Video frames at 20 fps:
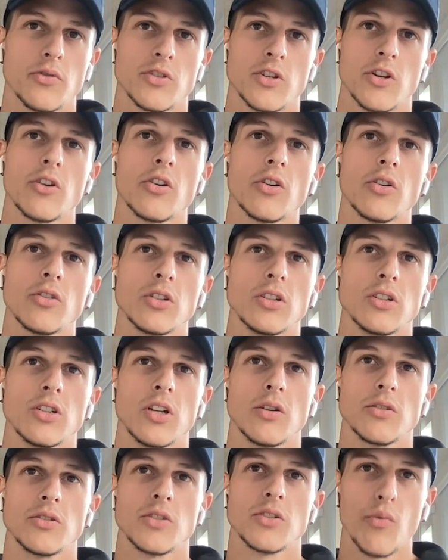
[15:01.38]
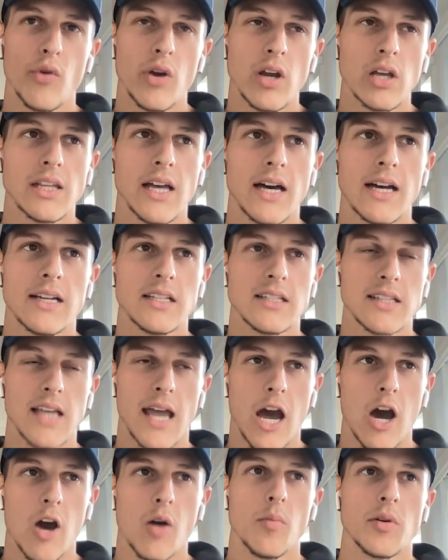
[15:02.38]
full circle, you know, to realize
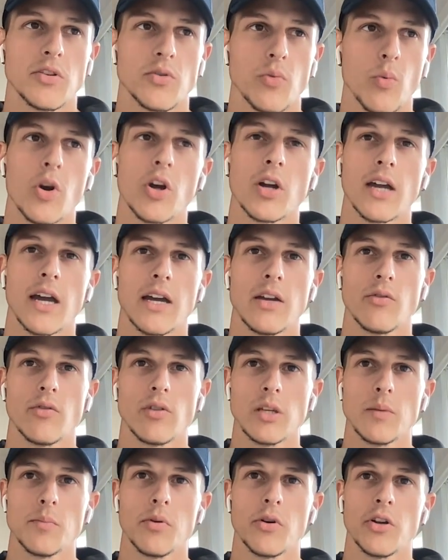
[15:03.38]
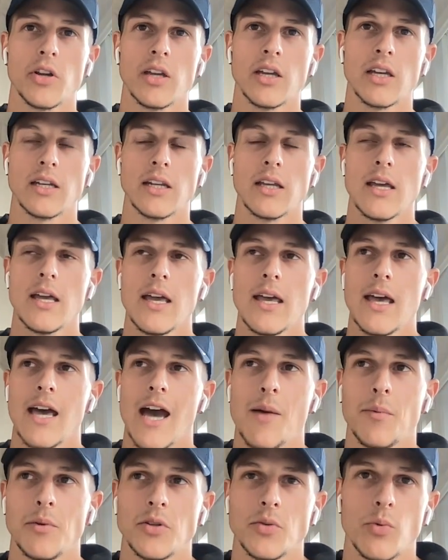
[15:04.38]
how much work I'd really put in,
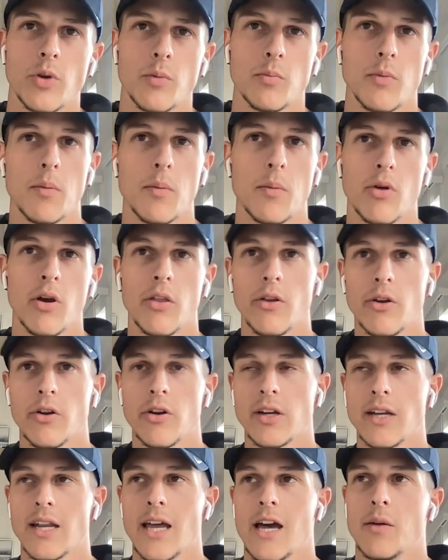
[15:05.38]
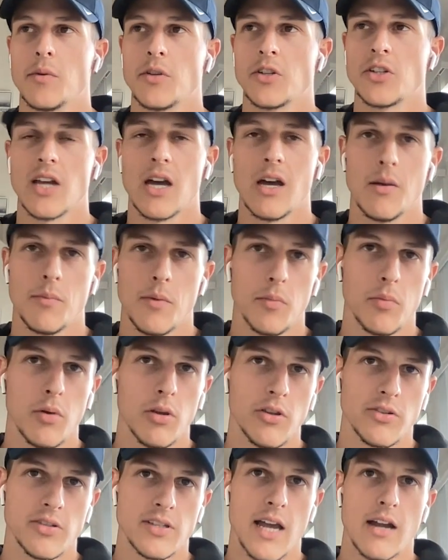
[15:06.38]
how much work my brother and how much time my
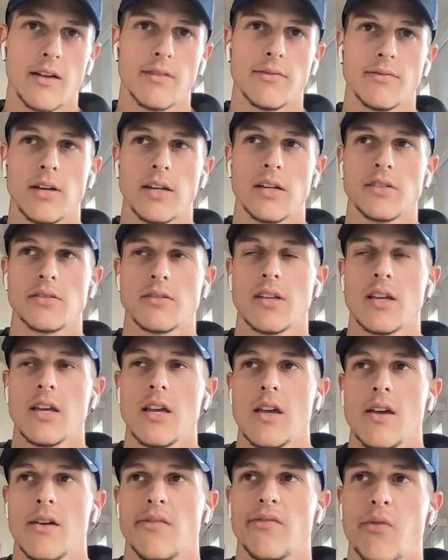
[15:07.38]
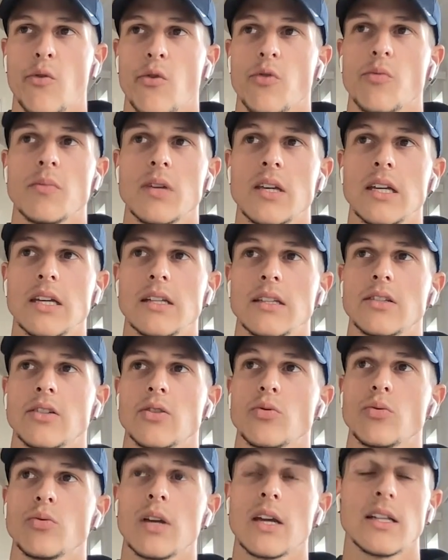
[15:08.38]
brother sacrificed for me
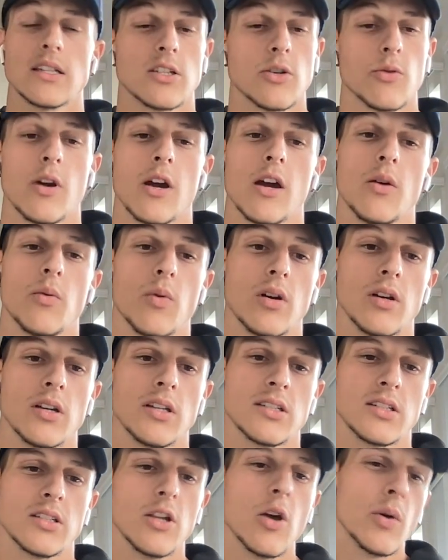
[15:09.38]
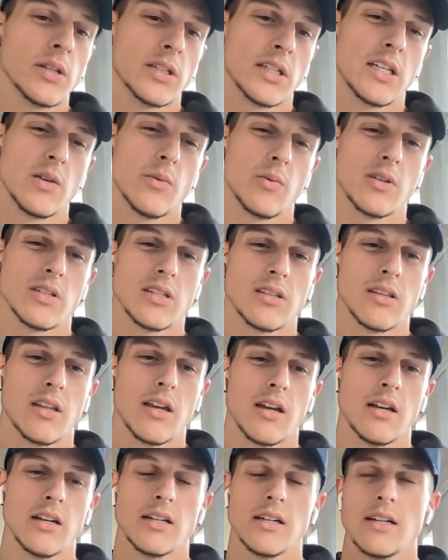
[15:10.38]
to get to where I was, knowing that he wasn't
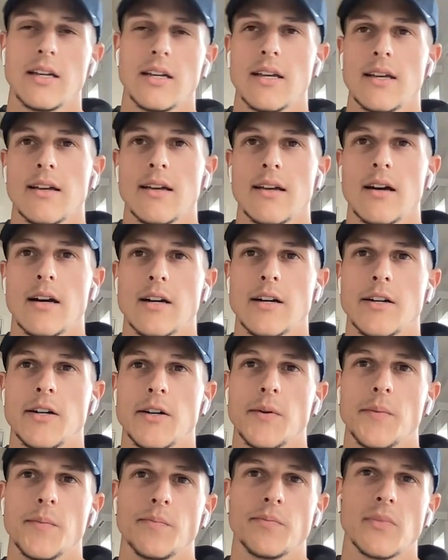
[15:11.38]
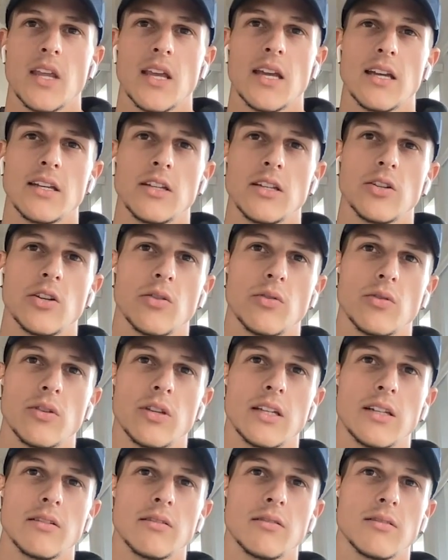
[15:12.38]
there. Um, and, you know,
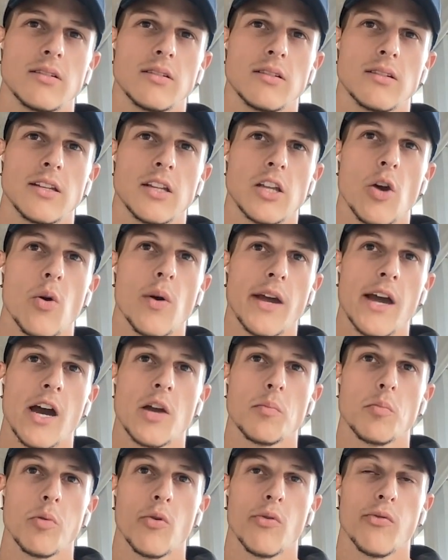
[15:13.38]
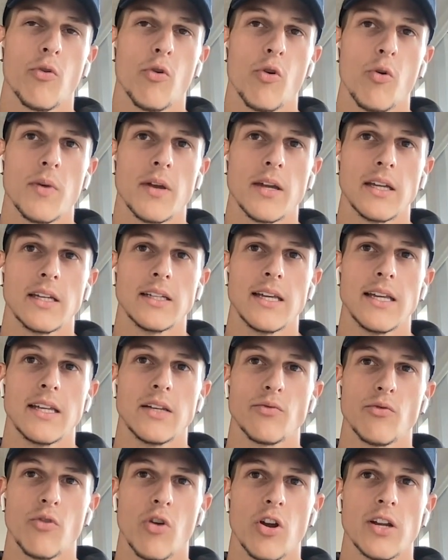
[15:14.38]
then going out and performing and,
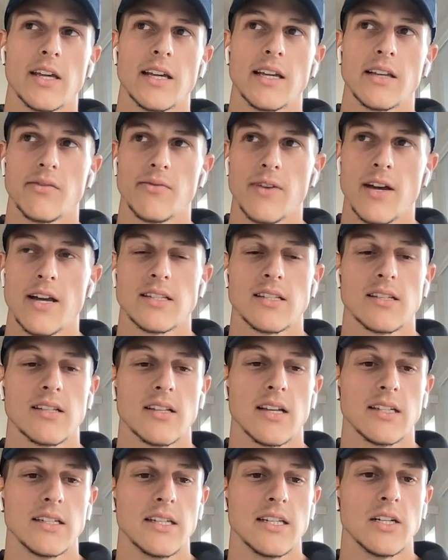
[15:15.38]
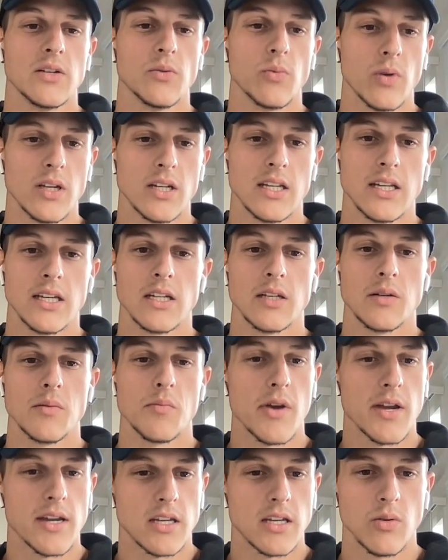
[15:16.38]
and running as fast as I did, winning
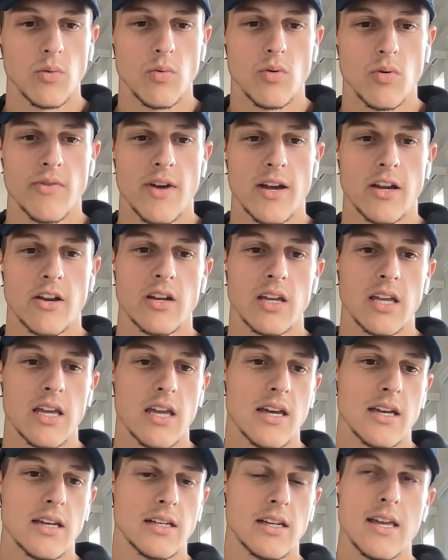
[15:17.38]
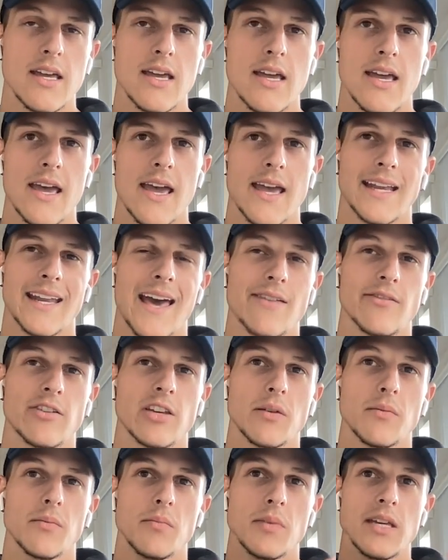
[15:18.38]
and breaking the world record again, and
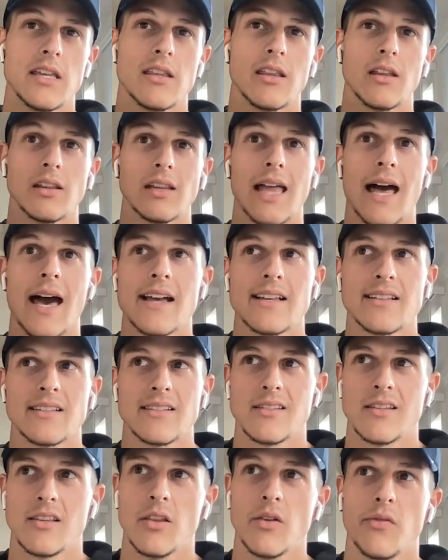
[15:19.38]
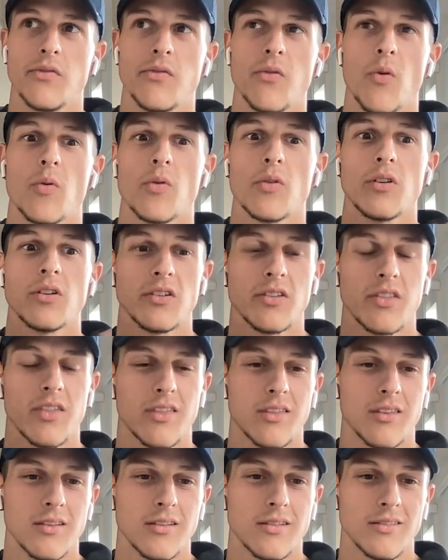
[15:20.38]
having it be the last, the fourth
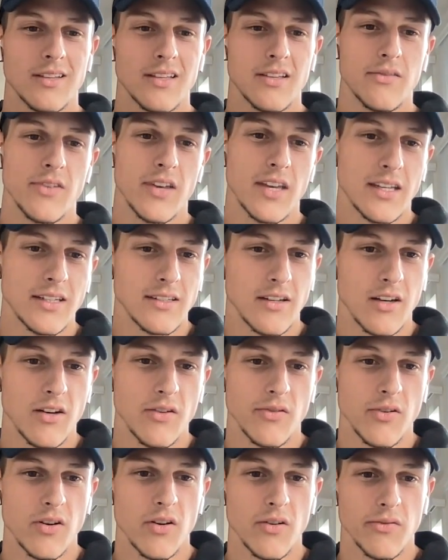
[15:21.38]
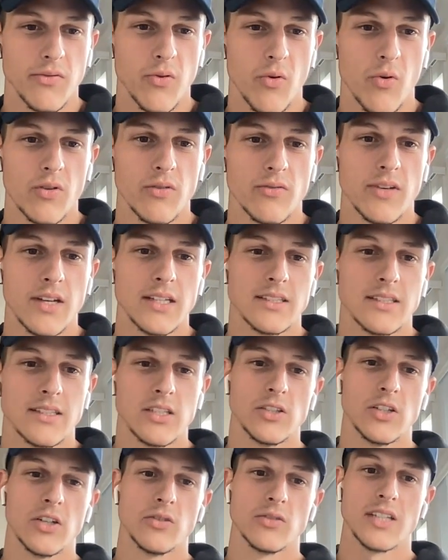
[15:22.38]
event of, of four
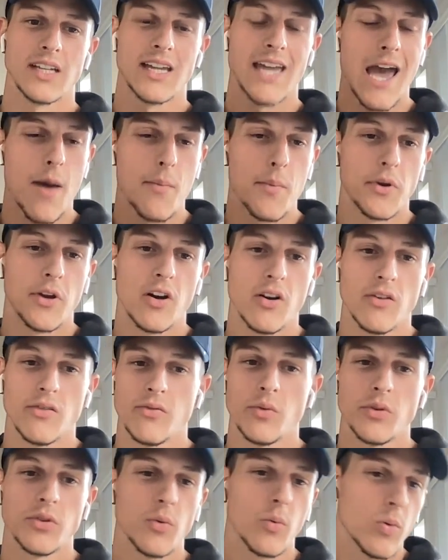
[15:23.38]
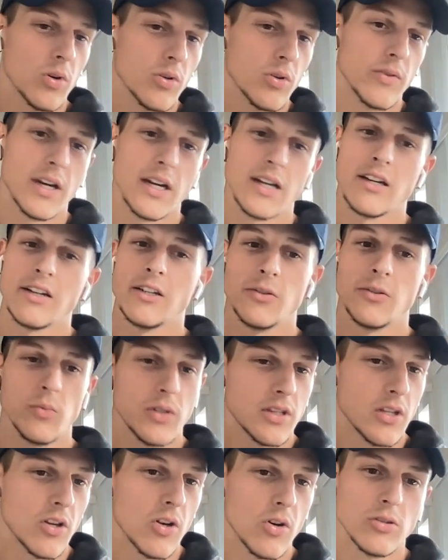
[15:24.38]
events, you know, to cap it off with the world record,
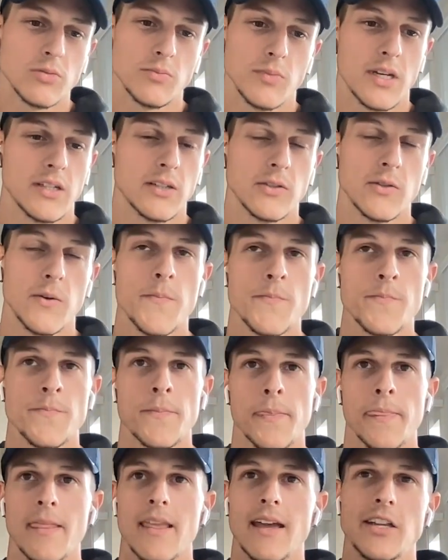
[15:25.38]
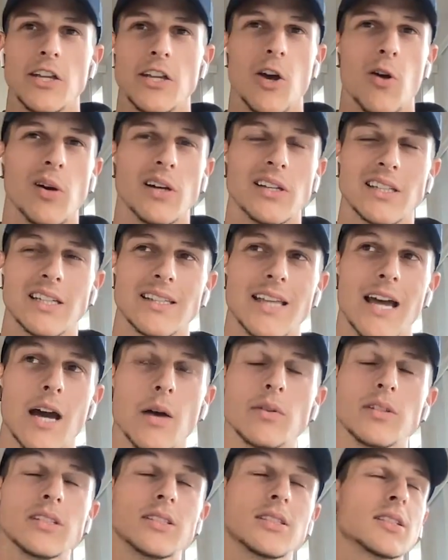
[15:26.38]
with the gold medal, and knowing that
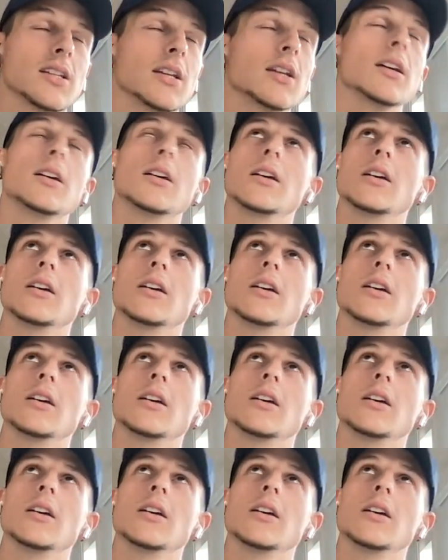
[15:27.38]
that was